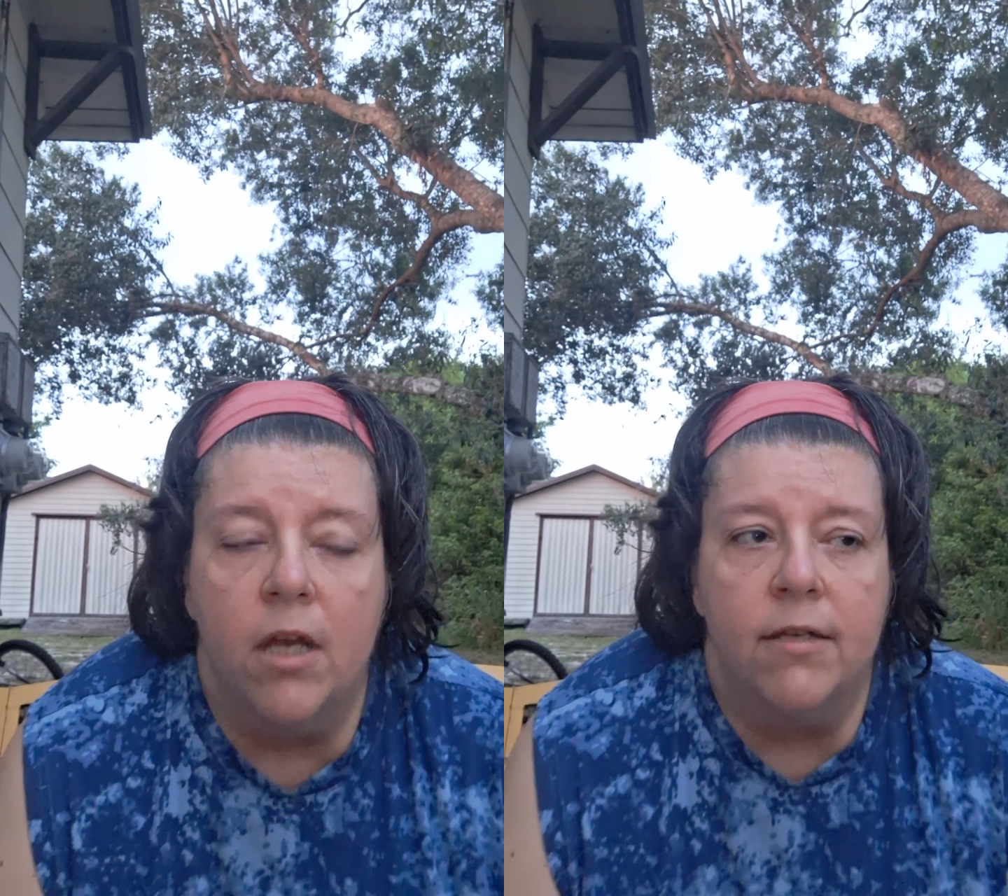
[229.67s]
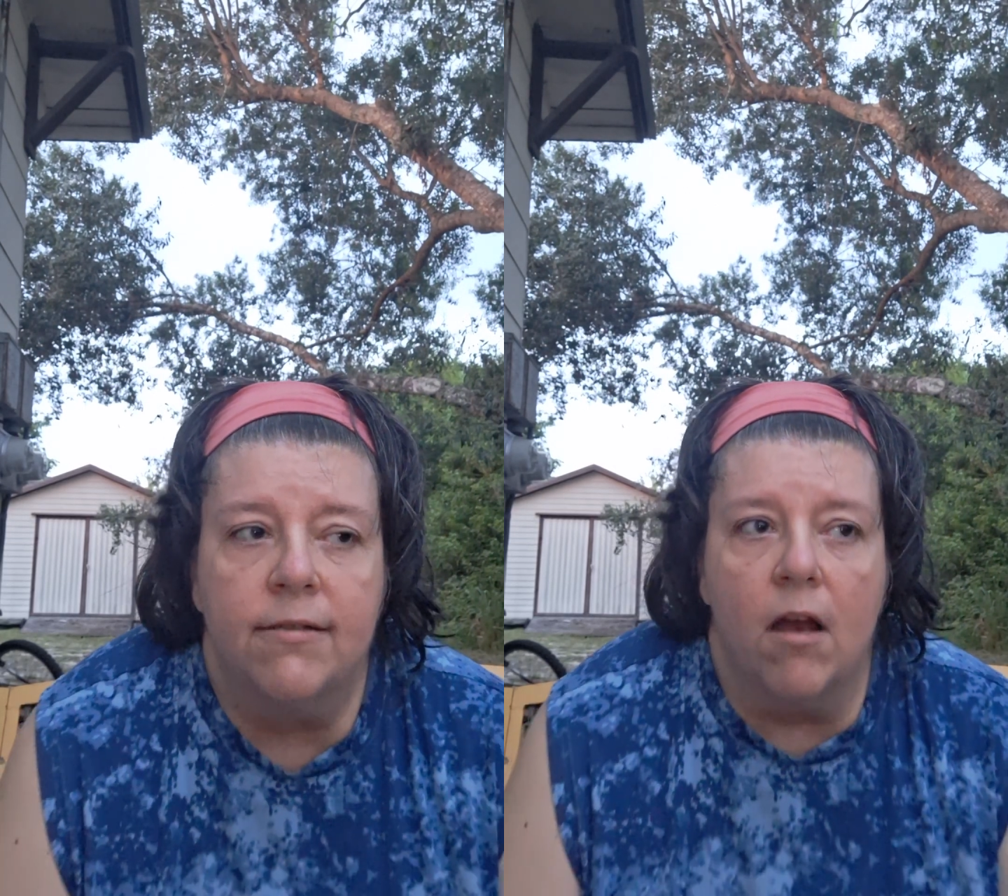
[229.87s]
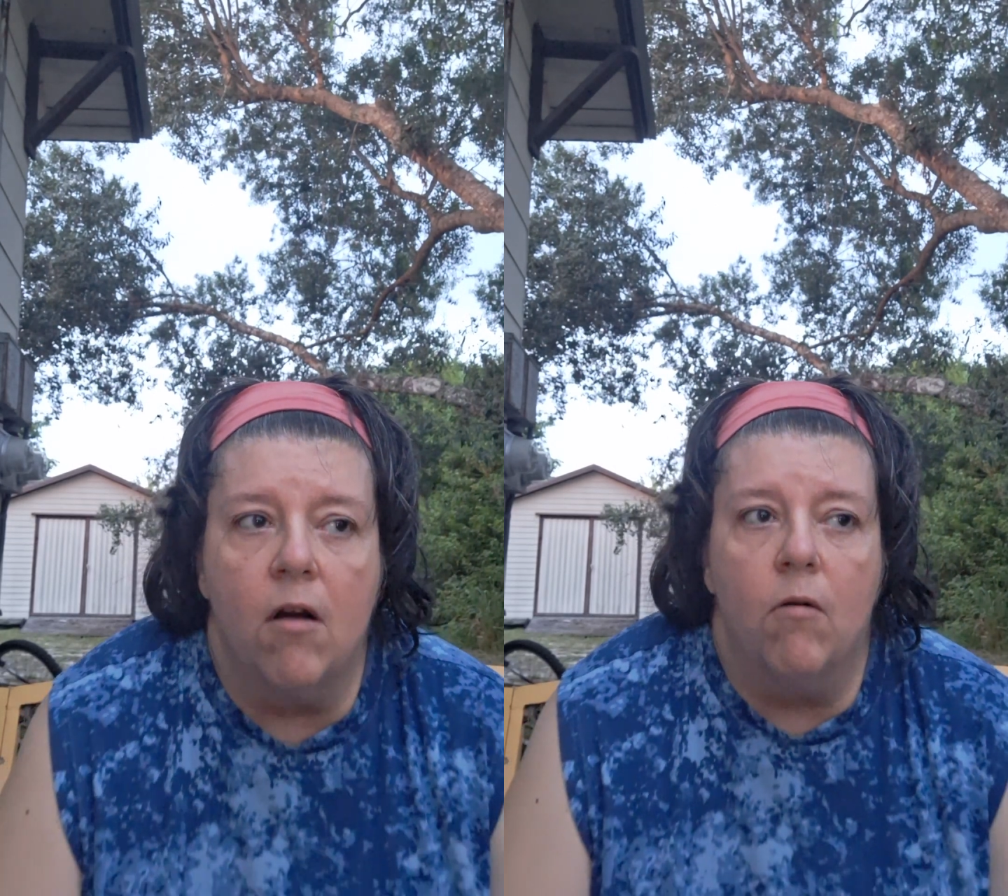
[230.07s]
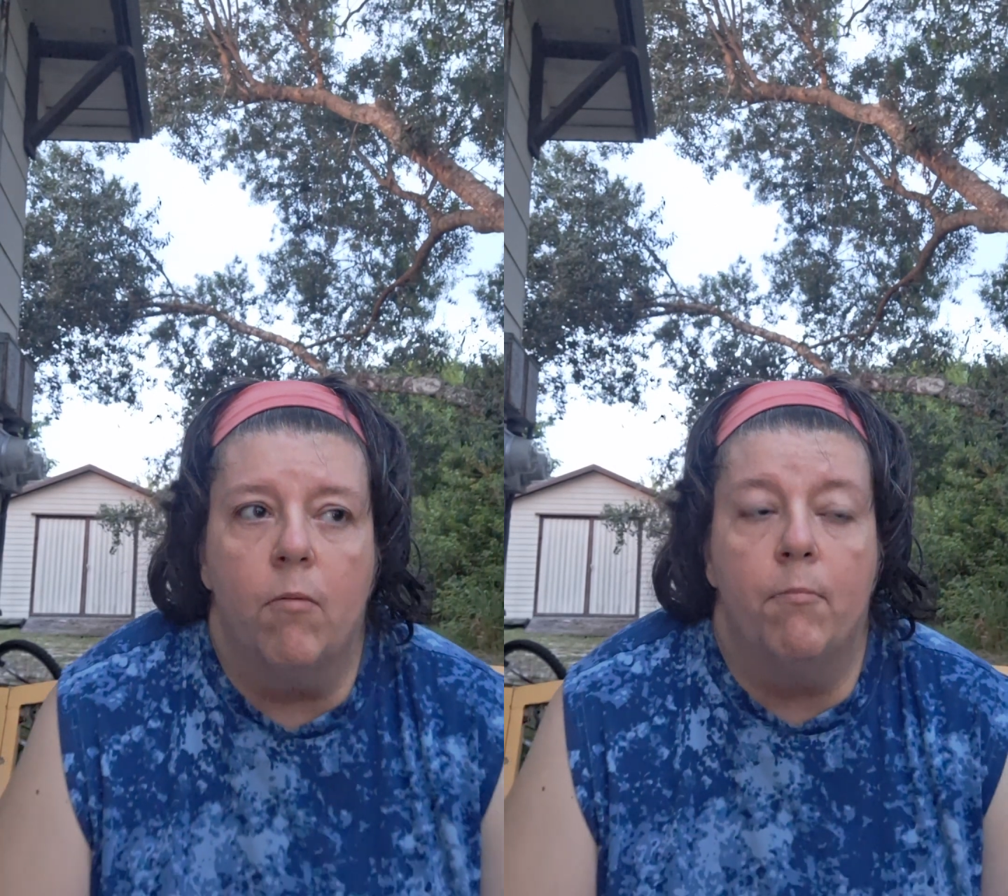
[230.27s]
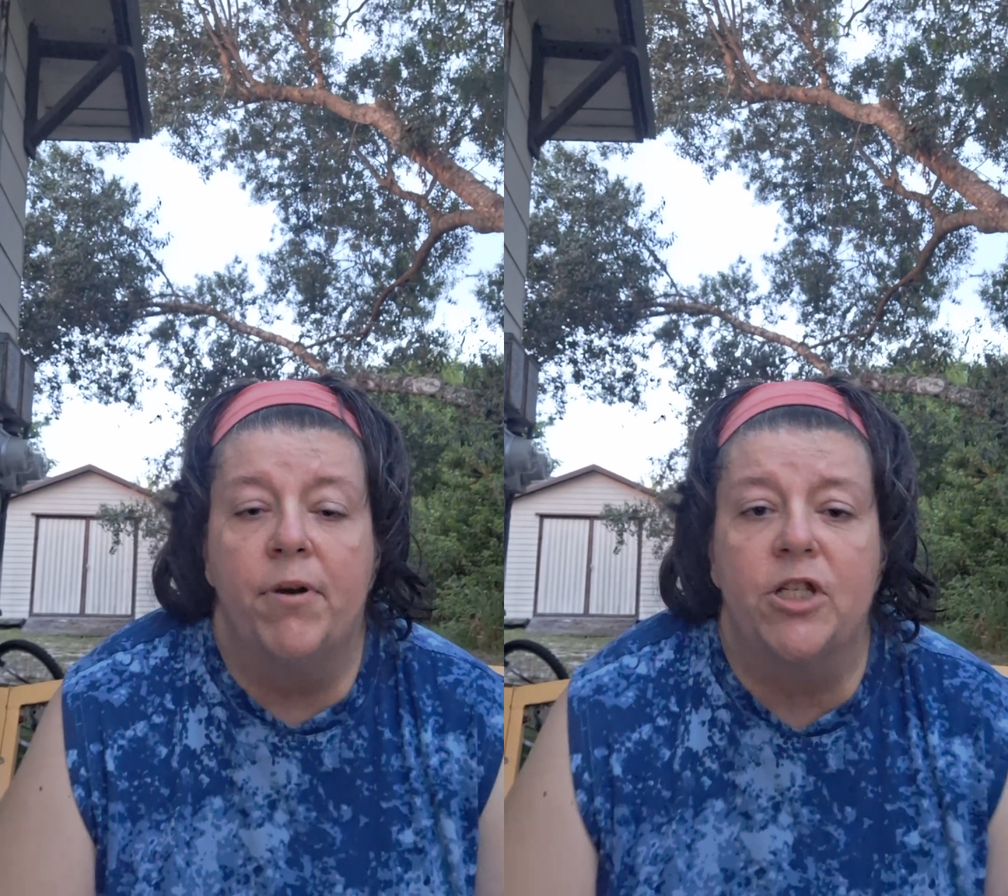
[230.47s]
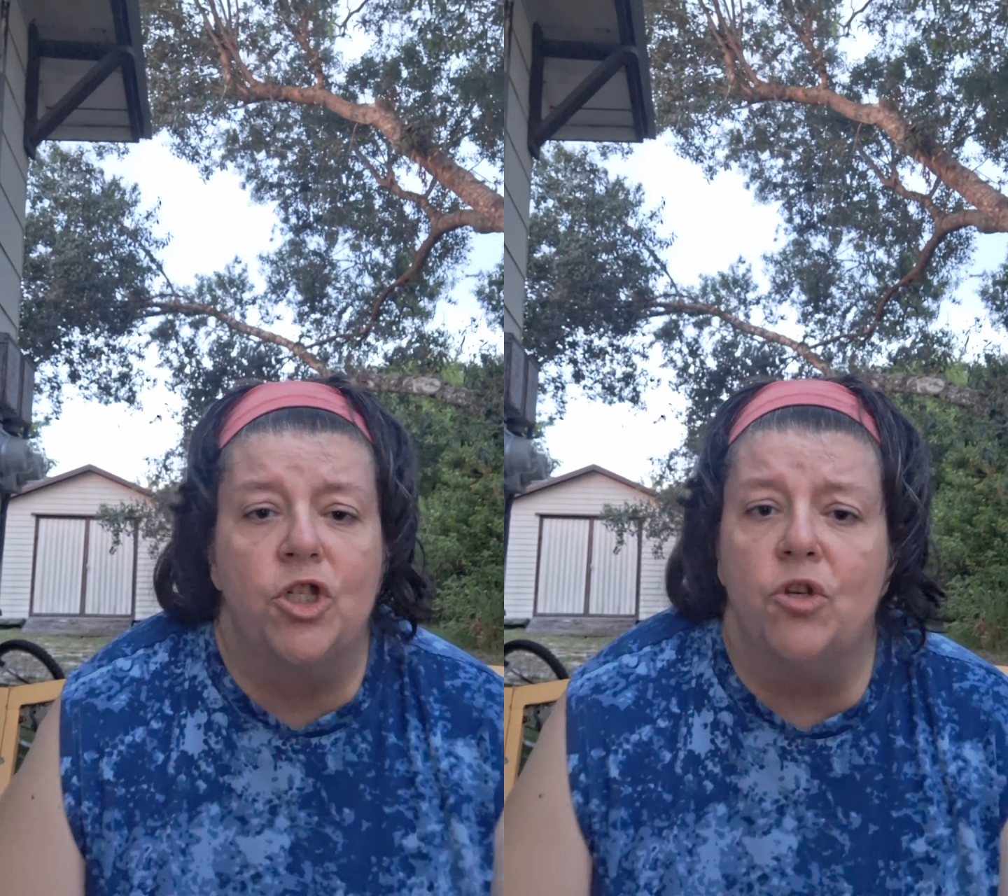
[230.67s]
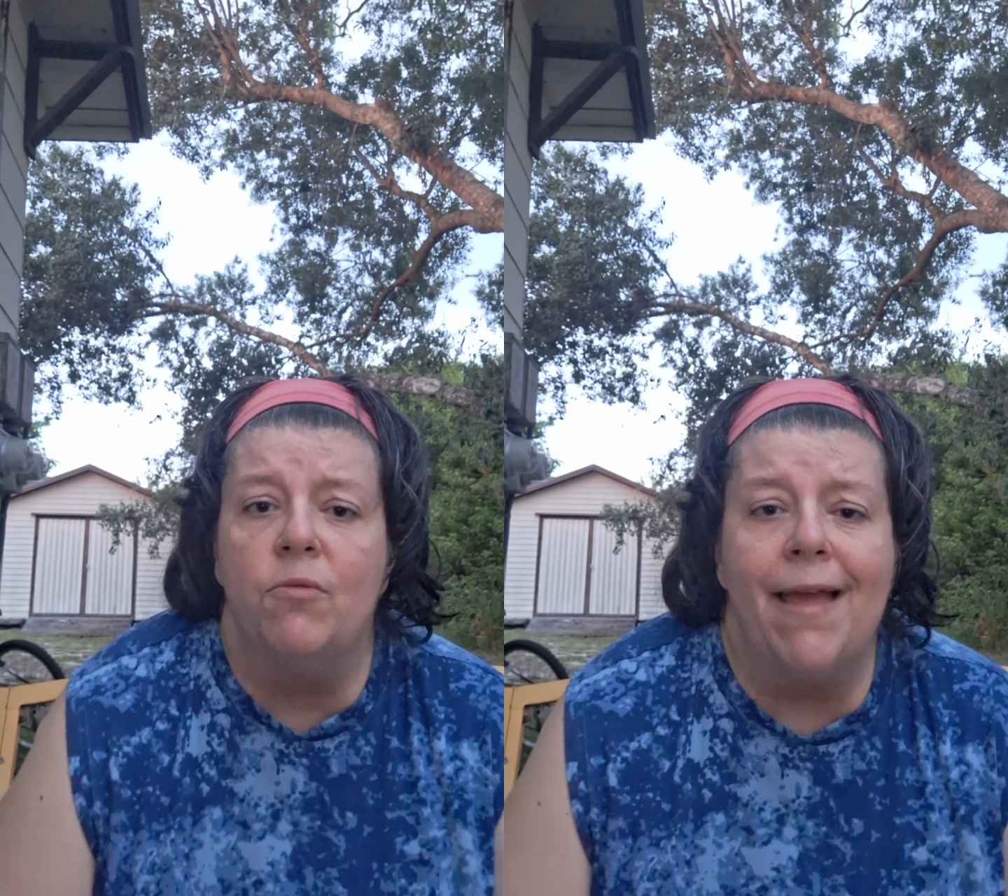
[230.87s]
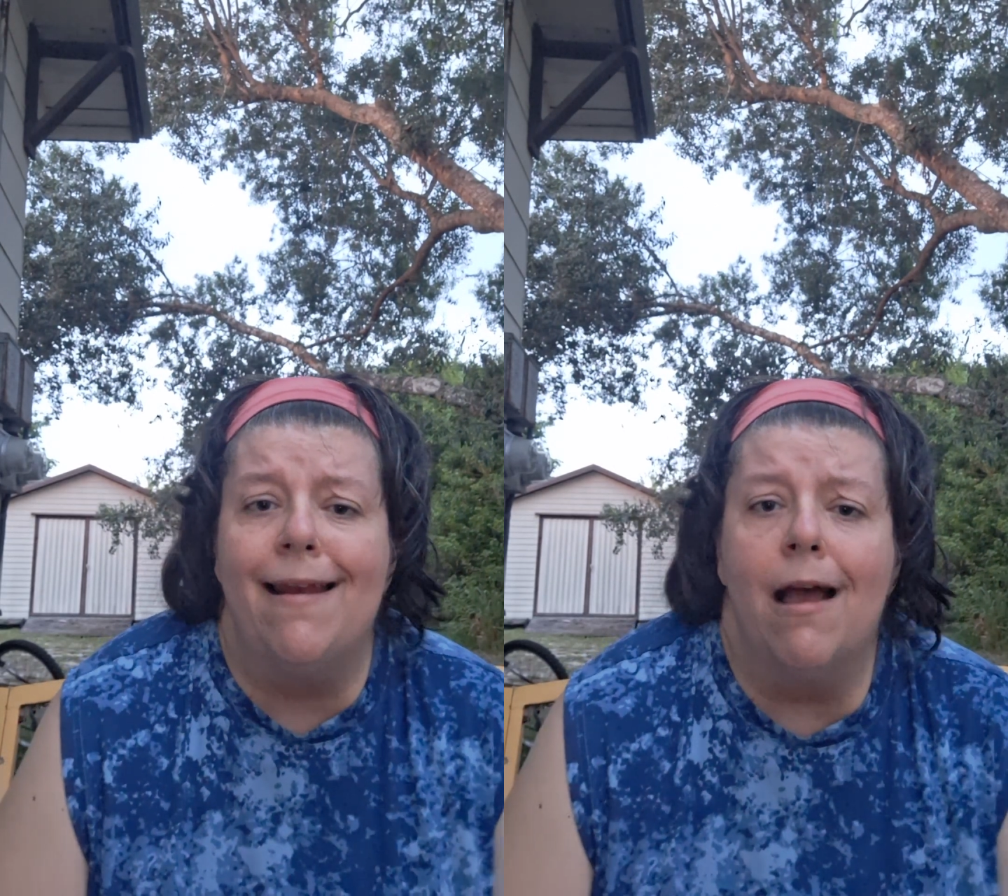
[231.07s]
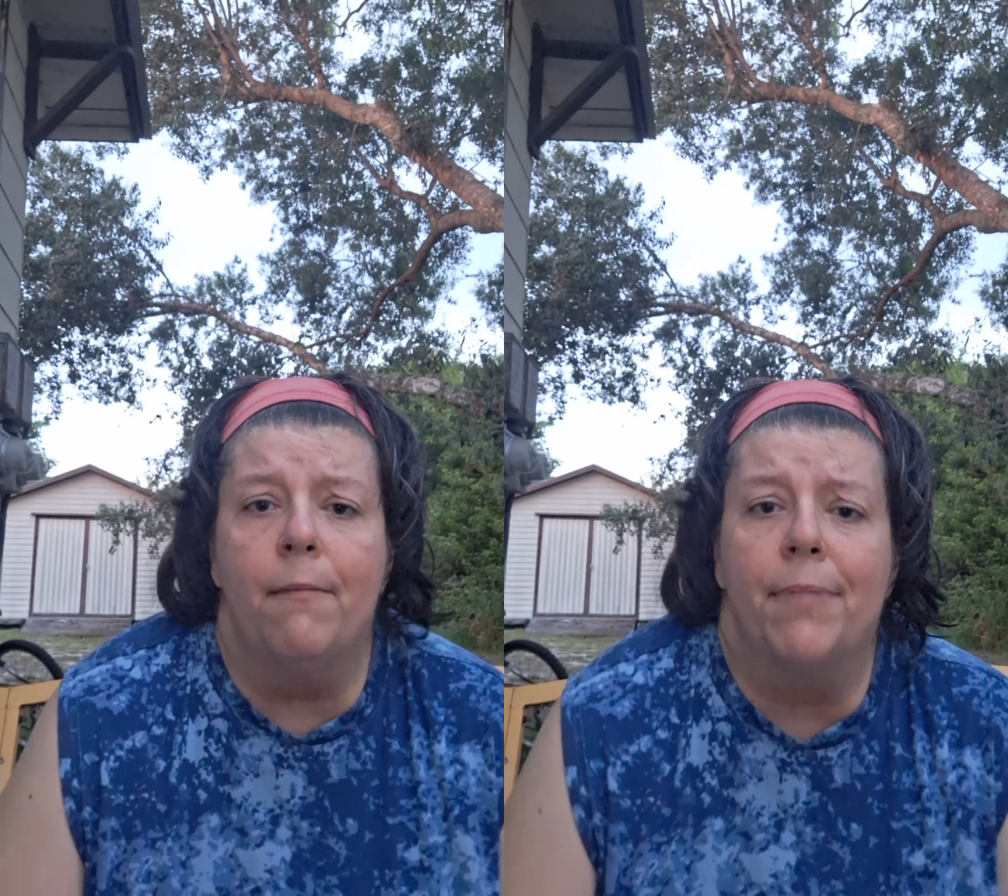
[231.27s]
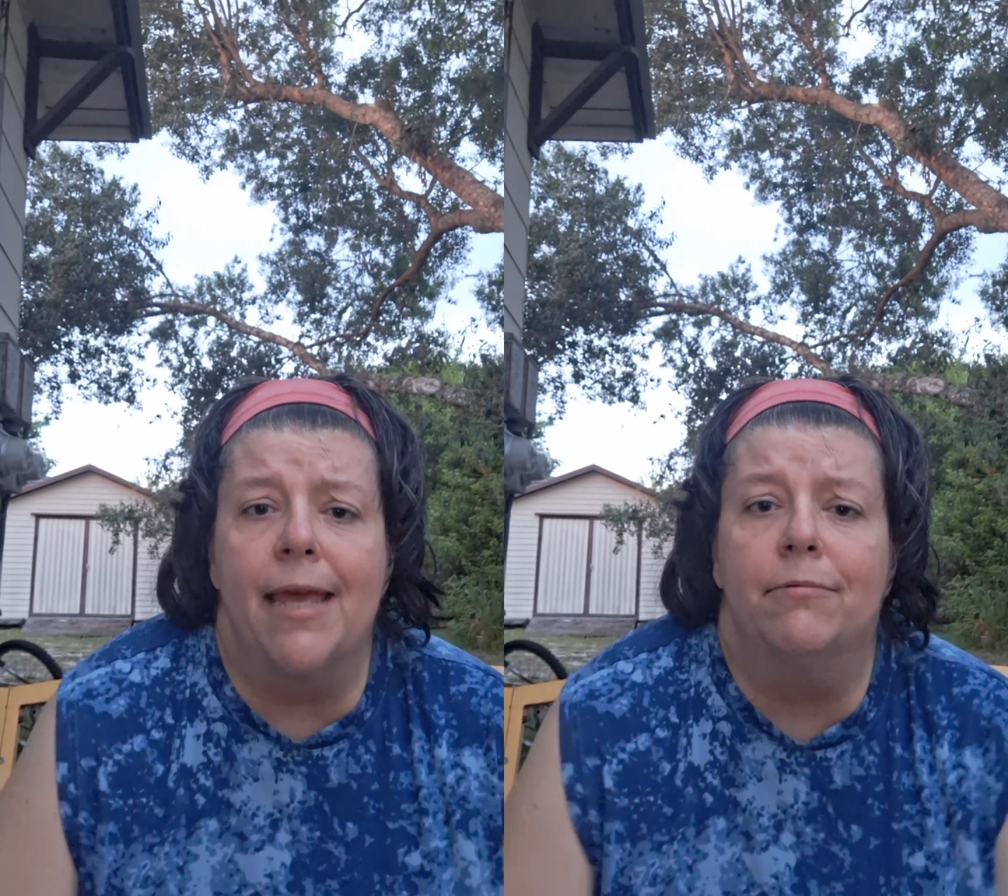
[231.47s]
So, but you may
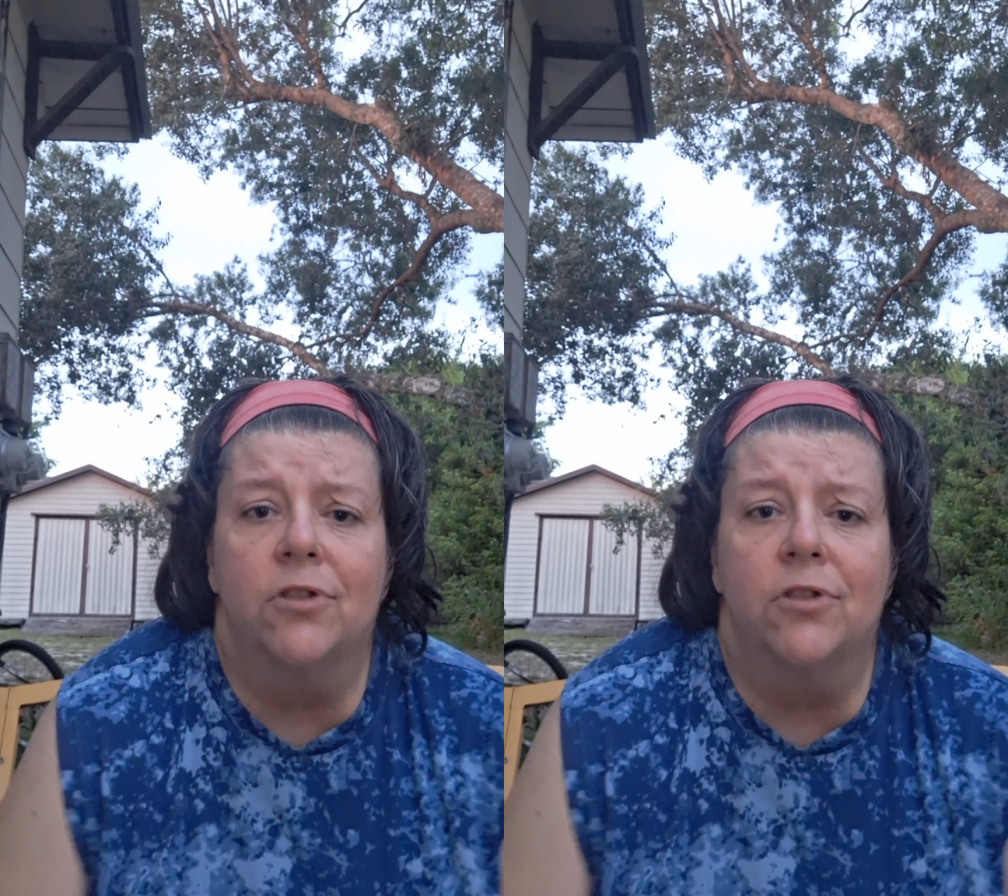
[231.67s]
not be able